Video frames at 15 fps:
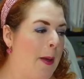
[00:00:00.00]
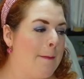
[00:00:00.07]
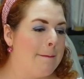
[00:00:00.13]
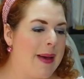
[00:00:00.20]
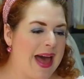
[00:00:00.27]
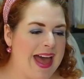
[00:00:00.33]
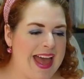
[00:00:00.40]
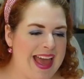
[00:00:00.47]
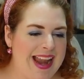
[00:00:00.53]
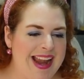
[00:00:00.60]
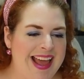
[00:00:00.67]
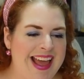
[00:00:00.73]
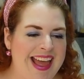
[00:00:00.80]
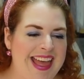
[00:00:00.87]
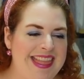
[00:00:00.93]
But
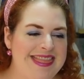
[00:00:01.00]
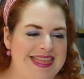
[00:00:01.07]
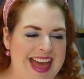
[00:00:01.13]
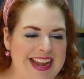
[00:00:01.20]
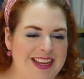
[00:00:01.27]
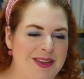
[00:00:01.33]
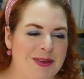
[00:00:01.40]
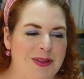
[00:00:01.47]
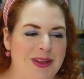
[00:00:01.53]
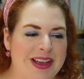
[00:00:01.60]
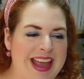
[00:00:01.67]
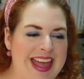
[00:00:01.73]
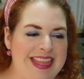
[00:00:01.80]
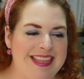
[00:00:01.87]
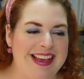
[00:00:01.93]
then you
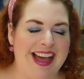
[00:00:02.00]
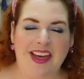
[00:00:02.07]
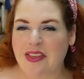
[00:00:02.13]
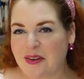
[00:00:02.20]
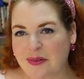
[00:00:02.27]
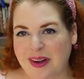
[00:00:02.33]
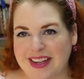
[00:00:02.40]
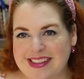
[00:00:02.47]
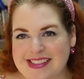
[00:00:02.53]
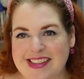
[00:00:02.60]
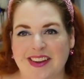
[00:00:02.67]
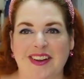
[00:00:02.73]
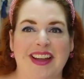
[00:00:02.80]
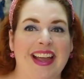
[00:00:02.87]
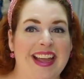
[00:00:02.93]
look at the other ones
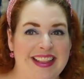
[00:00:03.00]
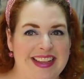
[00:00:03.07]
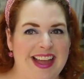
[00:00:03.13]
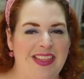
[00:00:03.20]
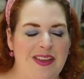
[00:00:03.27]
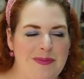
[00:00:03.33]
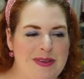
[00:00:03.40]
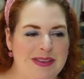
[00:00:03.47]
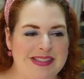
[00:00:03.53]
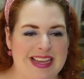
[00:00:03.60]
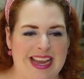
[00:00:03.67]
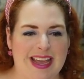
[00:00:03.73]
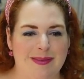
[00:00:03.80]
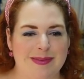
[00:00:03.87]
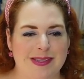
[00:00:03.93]
that are in the other
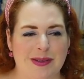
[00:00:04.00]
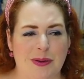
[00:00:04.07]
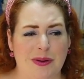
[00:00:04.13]
museums,